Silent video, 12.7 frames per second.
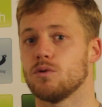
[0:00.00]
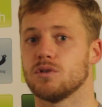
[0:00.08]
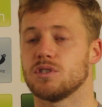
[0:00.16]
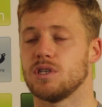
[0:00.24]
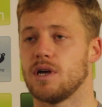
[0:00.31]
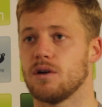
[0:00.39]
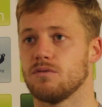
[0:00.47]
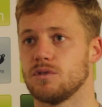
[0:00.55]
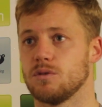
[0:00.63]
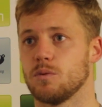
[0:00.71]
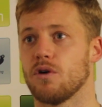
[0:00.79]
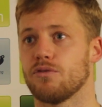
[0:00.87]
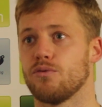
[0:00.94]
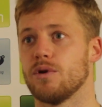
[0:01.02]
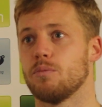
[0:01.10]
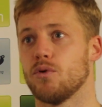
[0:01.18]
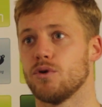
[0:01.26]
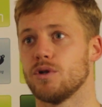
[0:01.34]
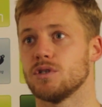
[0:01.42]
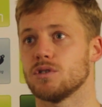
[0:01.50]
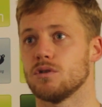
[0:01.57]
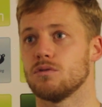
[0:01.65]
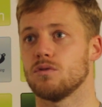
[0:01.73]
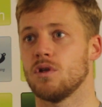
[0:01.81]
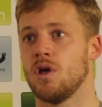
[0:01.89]
Whereas today, obviously, we've got 3 points, and
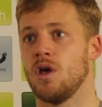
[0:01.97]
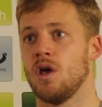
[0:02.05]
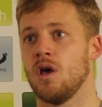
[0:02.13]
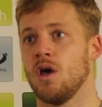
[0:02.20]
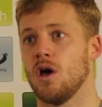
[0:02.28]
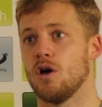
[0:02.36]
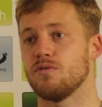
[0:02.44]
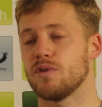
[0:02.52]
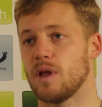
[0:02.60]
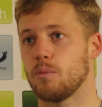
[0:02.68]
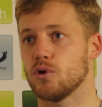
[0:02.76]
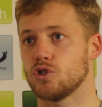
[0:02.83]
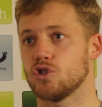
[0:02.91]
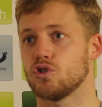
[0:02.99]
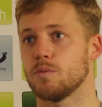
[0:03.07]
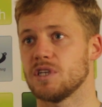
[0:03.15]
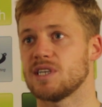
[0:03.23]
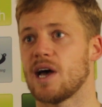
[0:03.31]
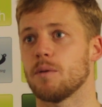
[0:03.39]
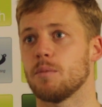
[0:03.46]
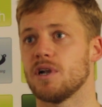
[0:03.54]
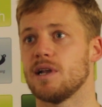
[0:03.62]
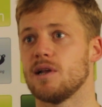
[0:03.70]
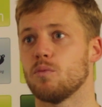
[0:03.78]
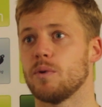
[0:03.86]
hopefully that puts us up the table a
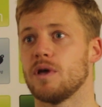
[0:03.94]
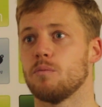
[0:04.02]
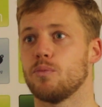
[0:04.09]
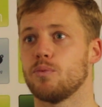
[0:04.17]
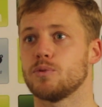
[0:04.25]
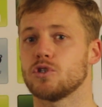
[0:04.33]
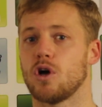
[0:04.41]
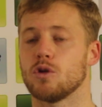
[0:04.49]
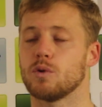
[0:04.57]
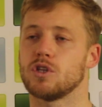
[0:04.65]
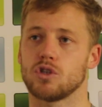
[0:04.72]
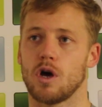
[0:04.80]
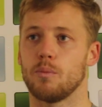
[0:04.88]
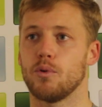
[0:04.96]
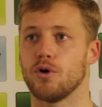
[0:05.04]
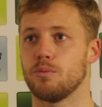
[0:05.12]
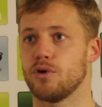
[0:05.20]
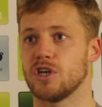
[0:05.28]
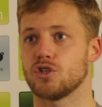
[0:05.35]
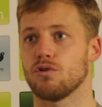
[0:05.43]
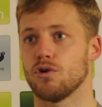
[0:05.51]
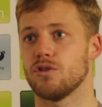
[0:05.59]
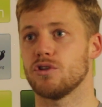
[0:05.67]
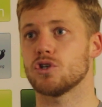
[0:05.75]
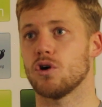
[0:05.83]
little bit and we can start putting pressure on
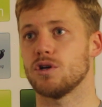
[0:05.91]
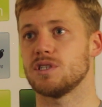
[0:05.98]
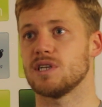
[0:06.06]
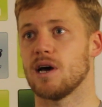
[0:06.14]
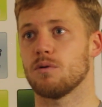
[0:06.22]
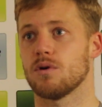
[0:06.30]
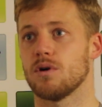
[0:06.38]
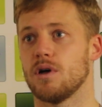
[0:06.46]
other sides now.